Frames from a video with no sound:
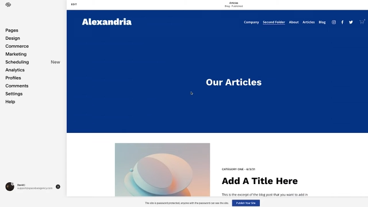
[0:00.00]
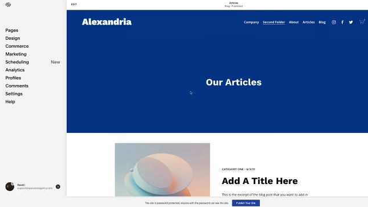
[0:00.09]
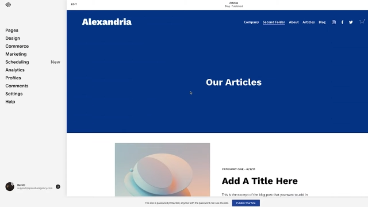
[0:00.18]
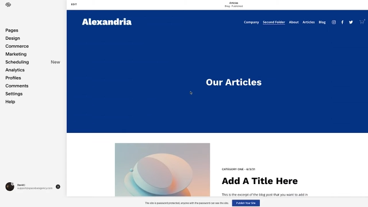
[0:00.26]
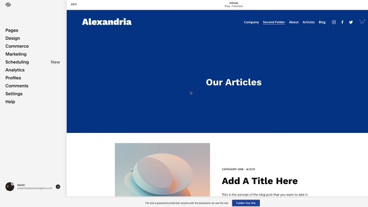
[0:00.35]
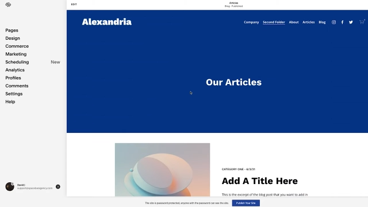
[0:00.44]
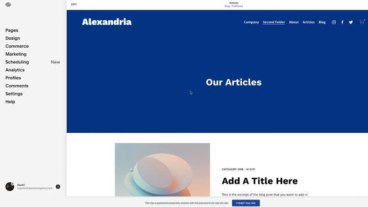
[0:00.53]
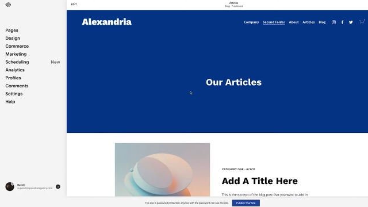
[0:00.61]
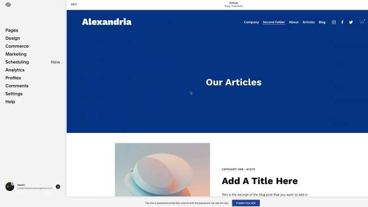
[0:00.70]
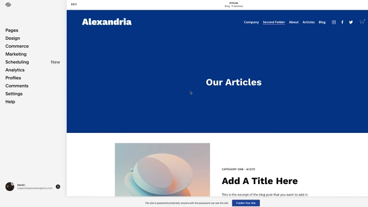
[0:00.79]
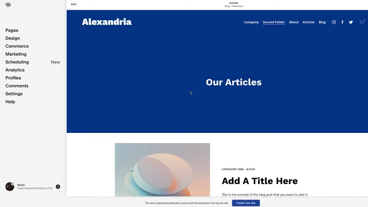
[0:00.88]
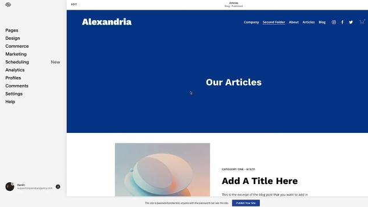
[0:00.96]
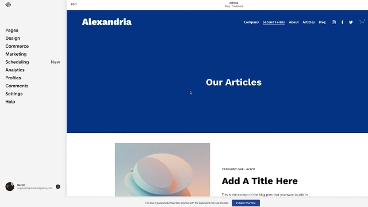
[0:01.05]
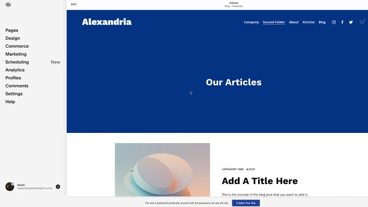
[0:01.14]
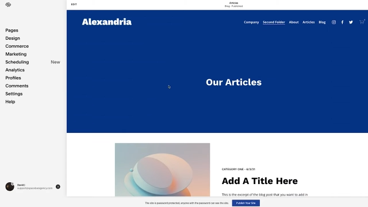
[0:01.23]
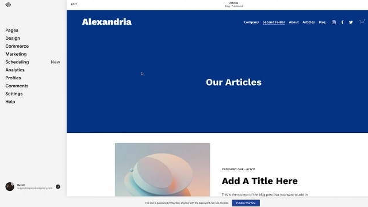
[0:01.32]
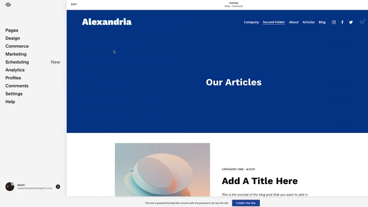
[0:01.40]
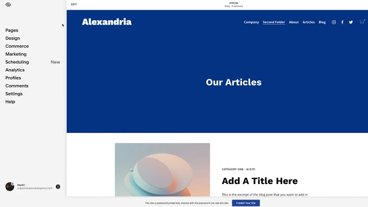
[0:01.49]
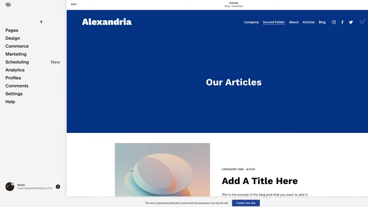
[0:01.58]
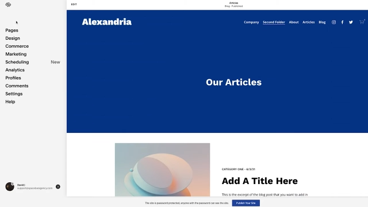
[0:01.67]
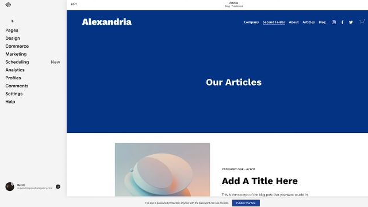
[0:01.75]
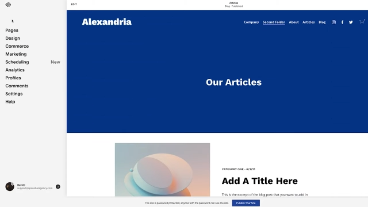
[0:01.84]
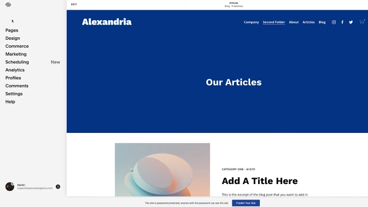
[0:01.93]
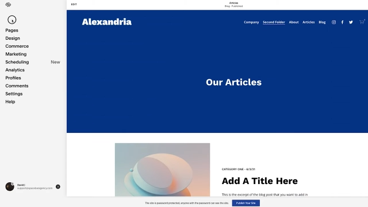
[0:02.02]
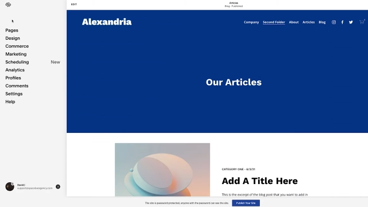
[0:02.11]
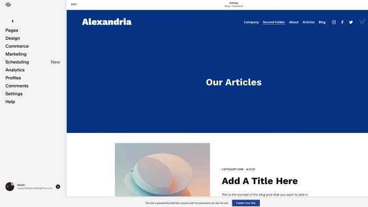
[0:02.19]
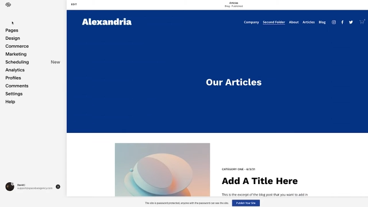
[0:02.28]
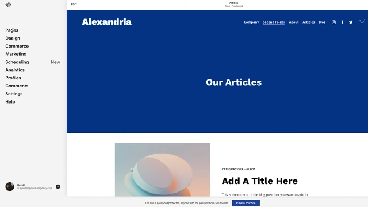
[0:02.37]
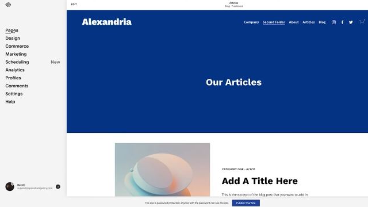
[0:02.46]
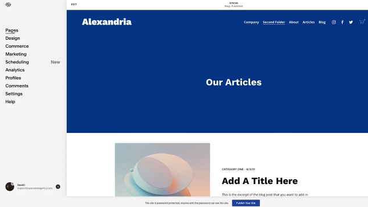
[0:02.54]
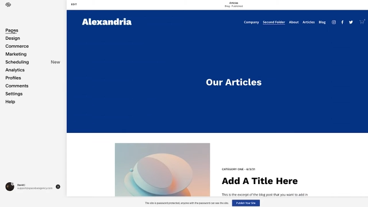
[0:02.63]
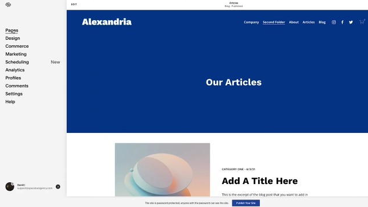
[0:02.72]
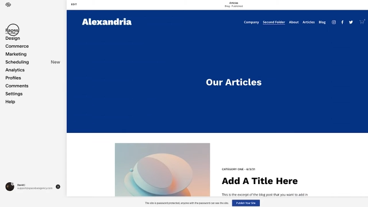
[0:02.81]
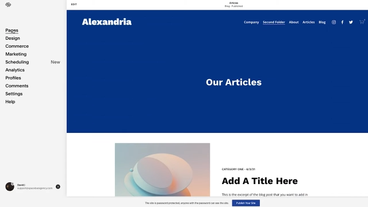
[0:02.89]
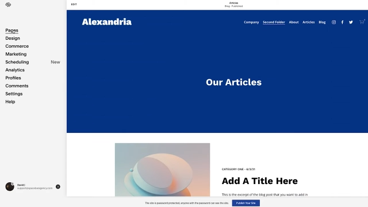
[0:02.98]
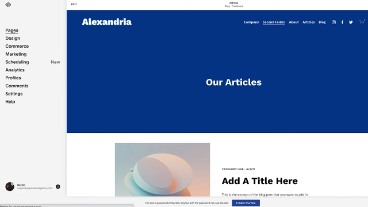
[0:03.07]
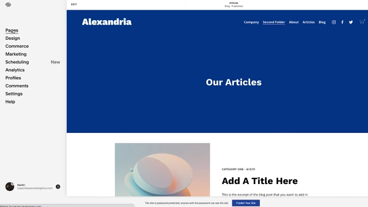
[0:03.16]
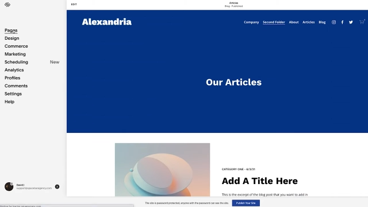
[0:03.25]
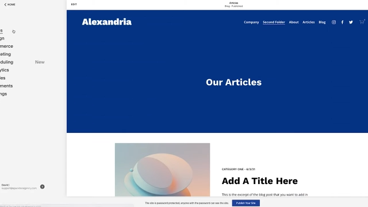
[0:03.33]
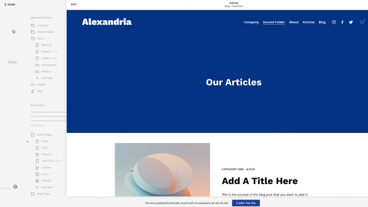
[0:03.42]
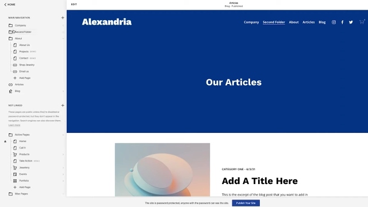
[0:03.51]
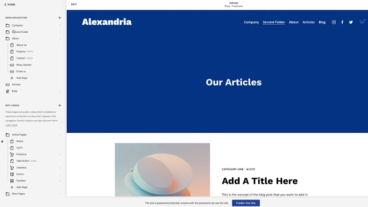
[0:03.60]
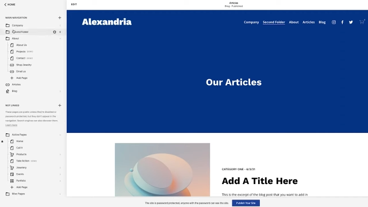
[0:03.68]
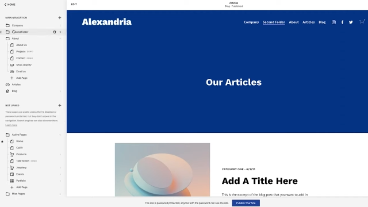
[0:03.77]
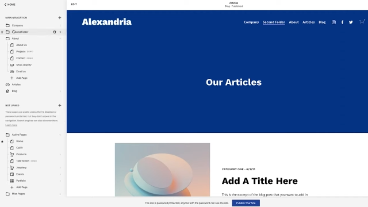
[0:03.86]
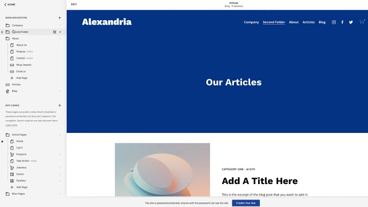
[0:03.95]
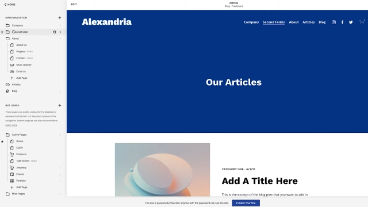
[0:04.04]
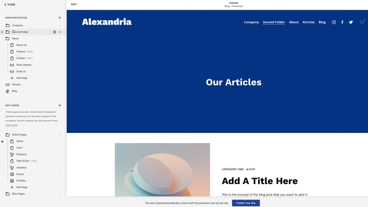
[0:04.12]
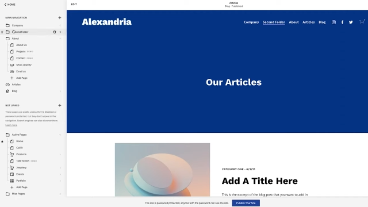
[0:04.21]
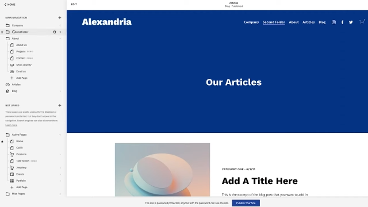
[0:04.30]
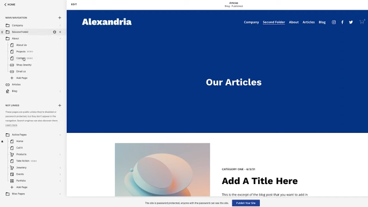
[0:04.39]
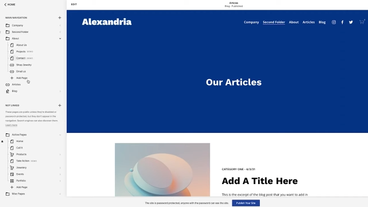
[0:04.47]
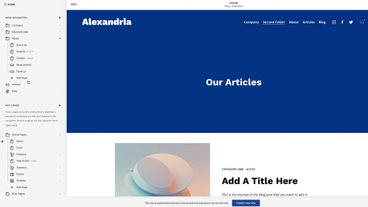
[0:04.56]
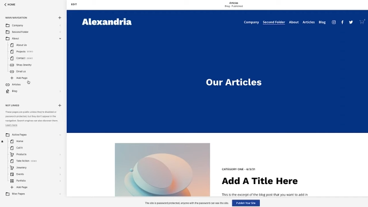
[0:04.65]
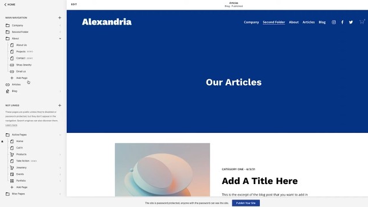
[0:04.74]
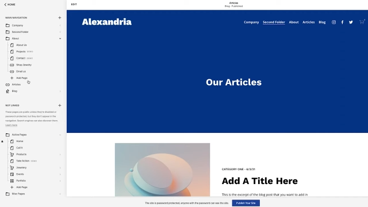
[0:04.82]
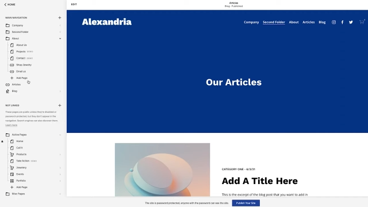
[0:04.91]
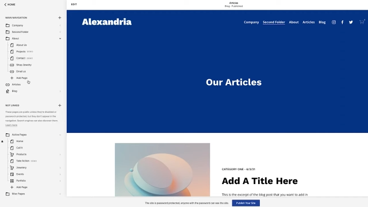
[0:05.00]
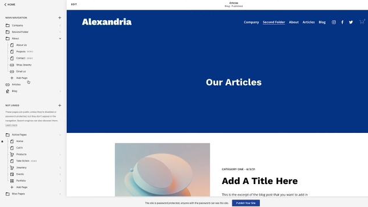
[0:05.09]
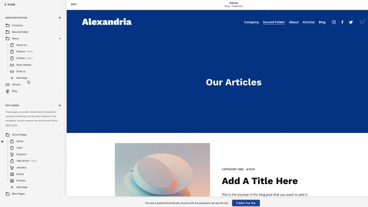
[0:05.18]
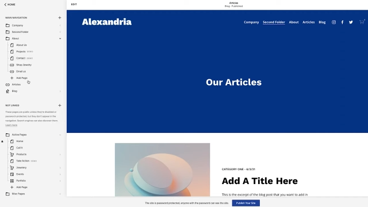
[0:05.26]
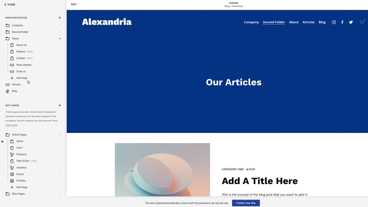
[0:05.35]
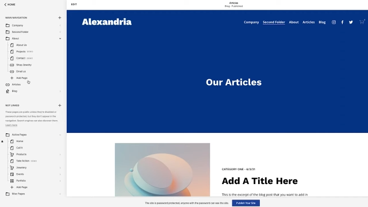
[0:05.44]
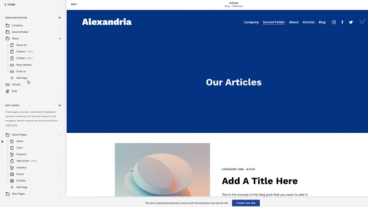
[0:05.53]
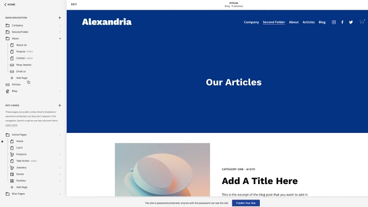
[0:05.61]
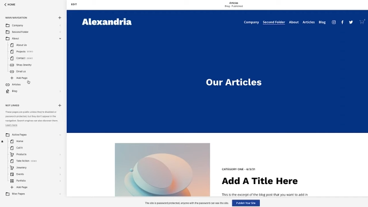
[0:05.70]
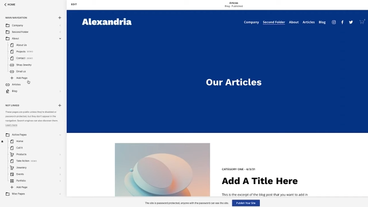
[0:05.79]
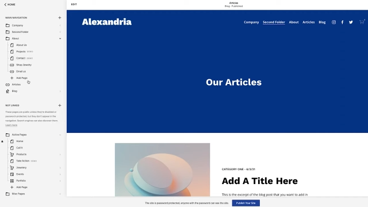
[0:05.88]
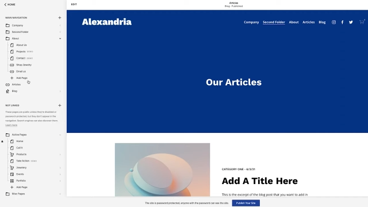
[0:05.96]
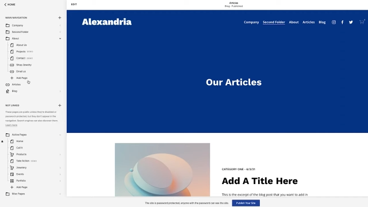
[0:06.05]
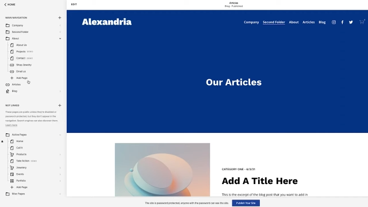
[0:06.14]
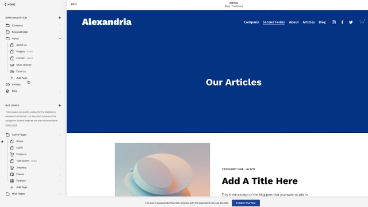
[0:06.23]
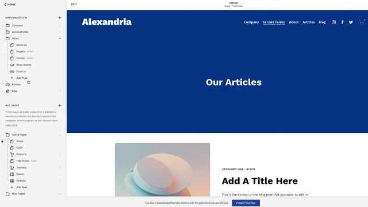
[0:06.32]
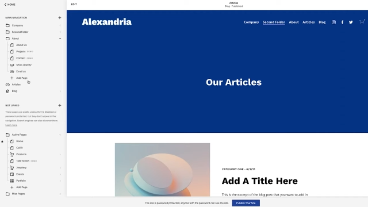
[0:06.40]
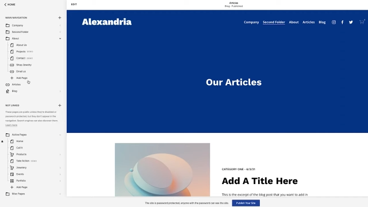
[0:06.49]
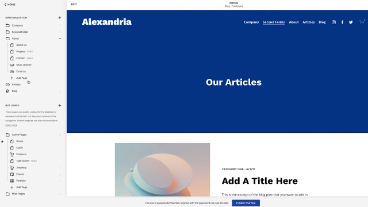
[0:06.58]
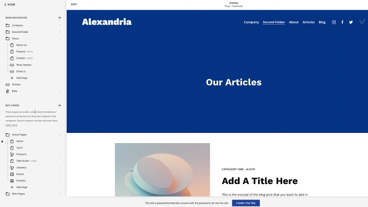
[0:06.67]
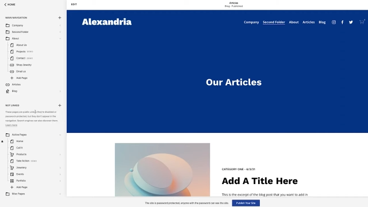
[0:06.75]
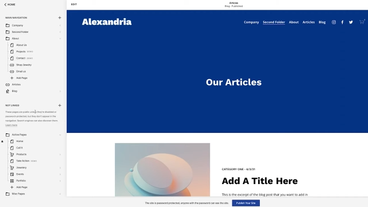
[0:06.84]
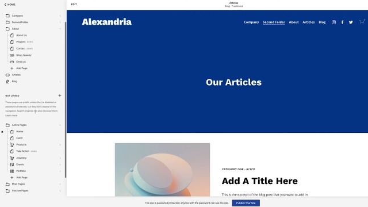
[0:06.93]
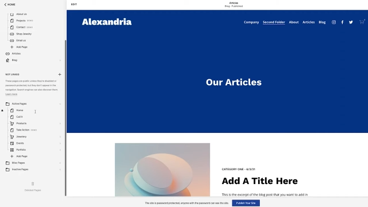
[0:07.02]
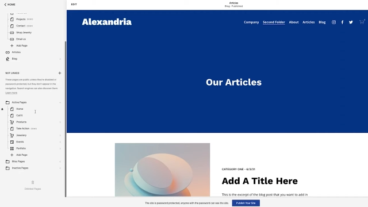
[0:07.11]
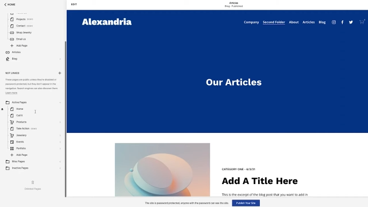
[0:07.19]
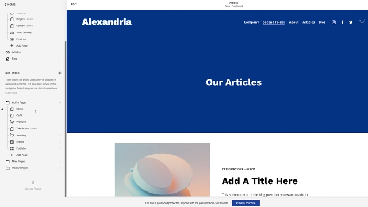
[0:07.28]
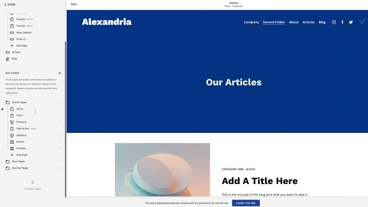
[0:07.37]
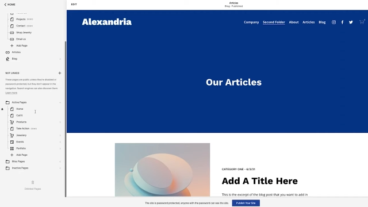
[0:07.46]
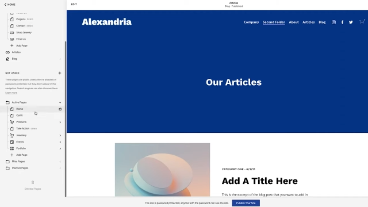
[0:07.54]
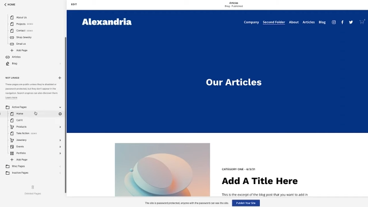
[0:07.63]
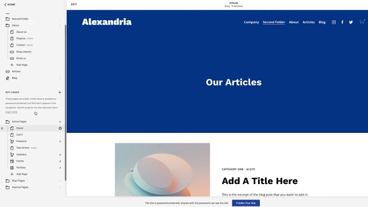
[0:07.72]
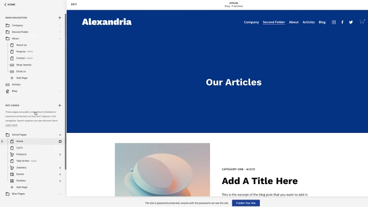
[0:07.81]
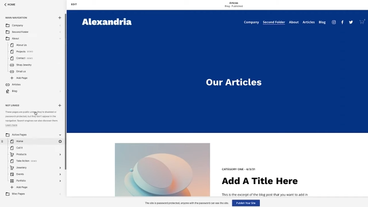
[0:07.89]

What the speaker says: (no speaker visible)